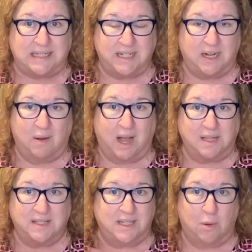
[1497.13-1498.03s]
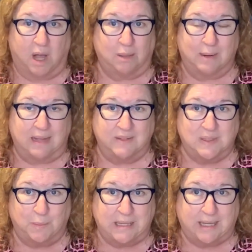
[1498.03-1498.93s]
you know, I'll see you all around this
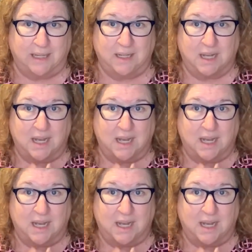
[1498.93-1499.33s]
weekend.